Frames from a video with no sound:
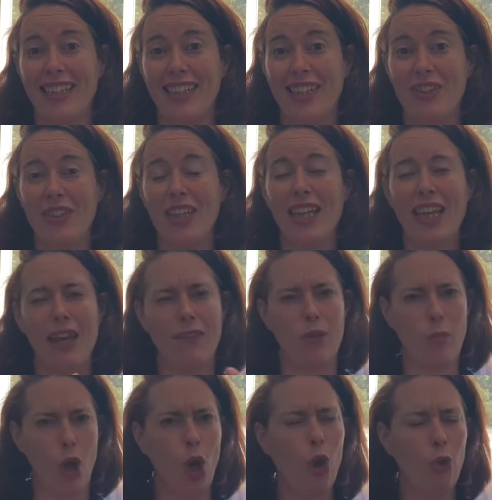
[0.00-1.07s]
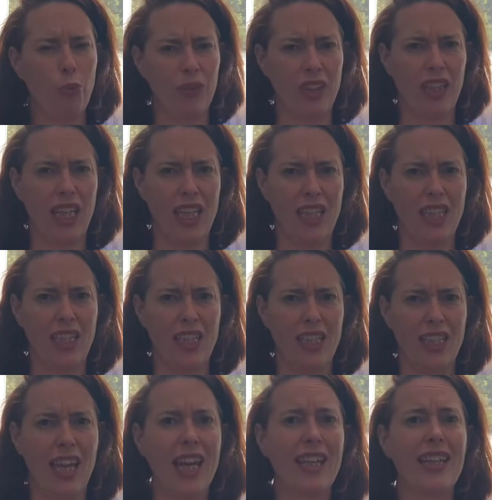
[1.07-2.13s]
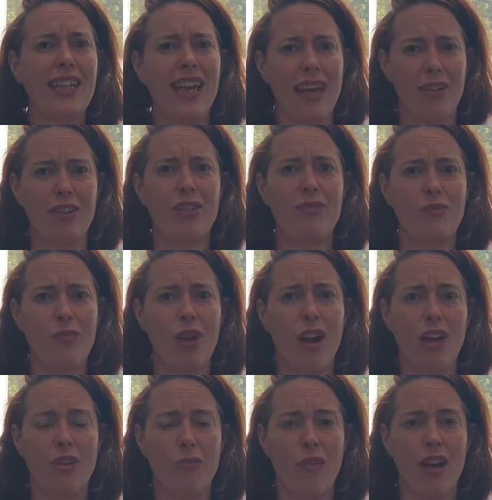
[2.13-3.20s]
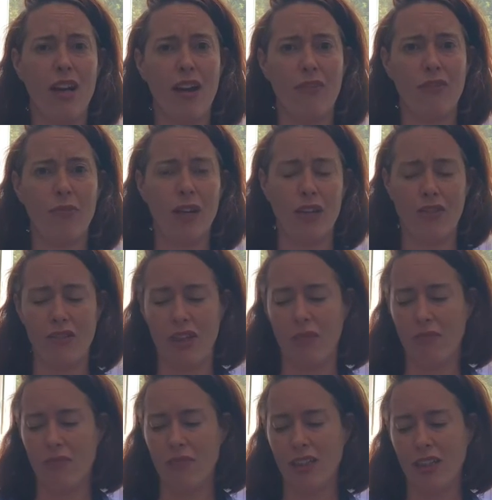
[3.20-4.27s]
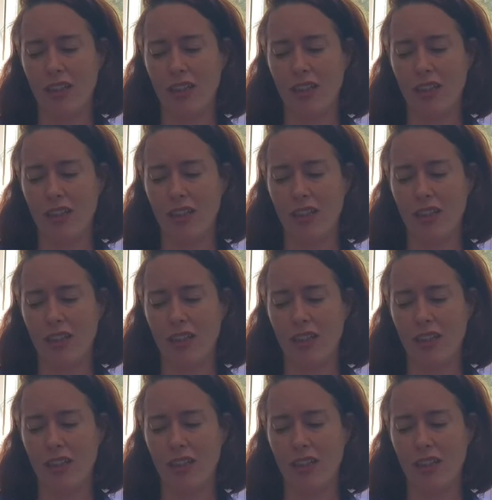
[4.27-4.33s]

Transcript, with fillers: You see, they gave them hope and they yanked that rug right out from under them.